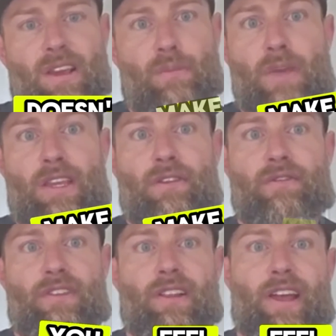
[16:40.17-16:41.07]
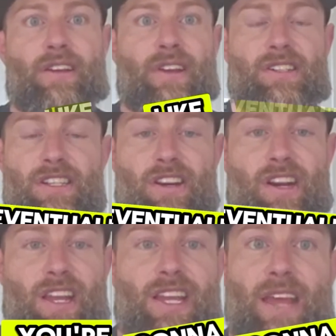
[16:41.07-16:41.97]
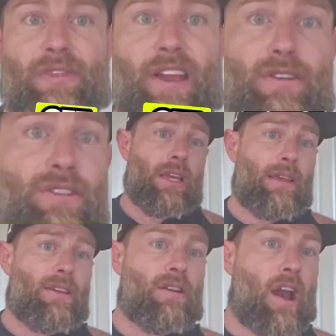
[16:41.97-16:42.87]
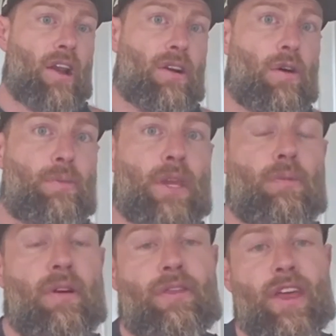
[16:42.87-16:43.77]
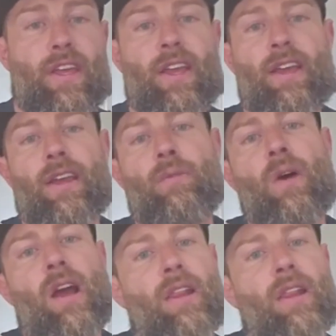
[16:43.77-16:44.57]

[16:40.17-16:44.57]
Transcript: make you feel like eventually you're going to get there. I don't know what people are thinking and why